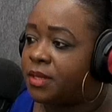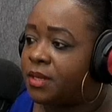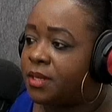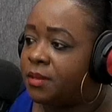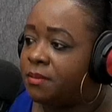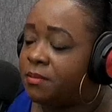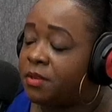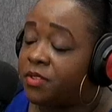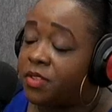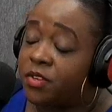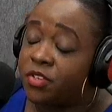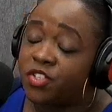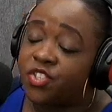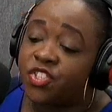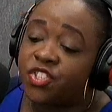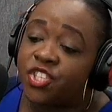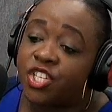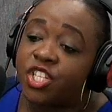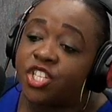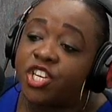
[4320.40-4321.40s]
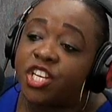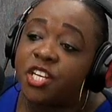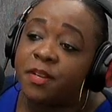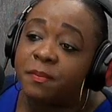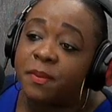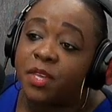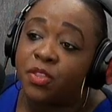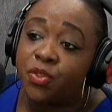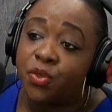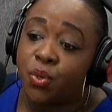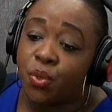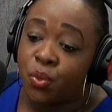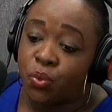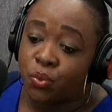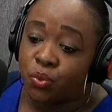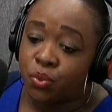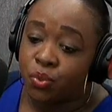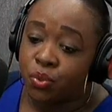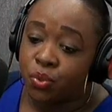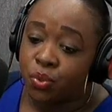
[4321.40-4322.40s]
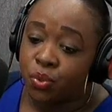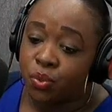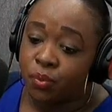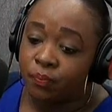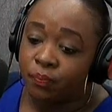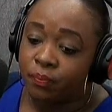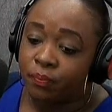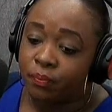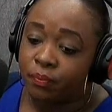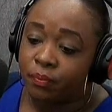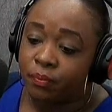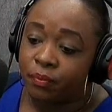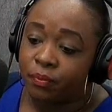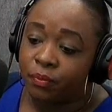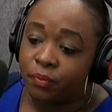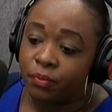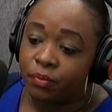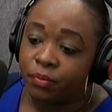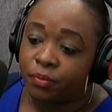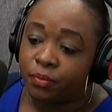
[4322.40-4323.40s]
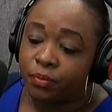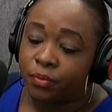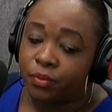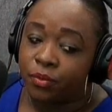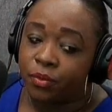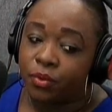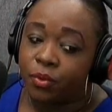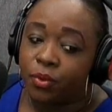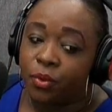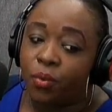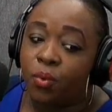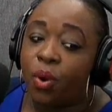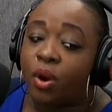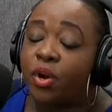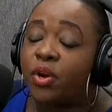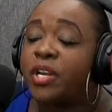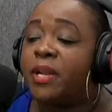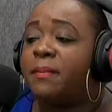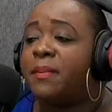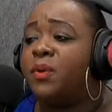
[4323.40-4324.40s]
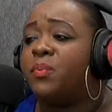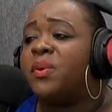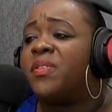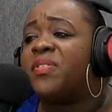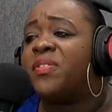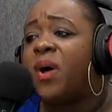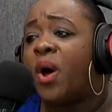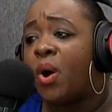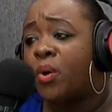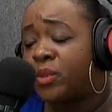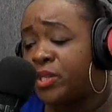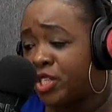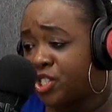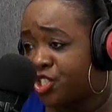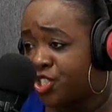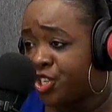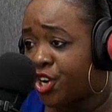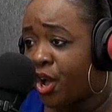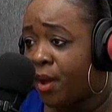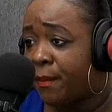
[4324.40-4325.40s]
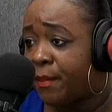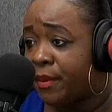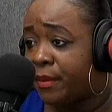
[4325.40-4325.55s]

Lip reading: But there's still going to be those who are going to be without a job